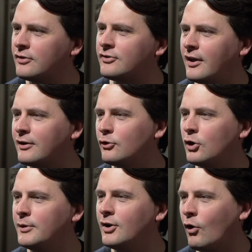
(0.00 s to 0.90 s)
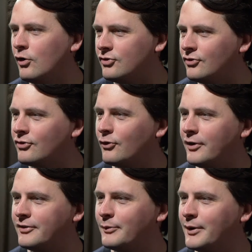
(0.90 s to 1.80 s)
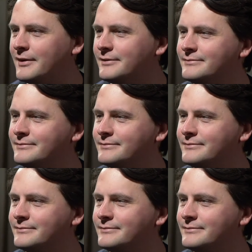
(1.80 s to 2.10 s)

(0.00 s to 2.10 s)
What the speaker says: of circular economy origin story, as it were?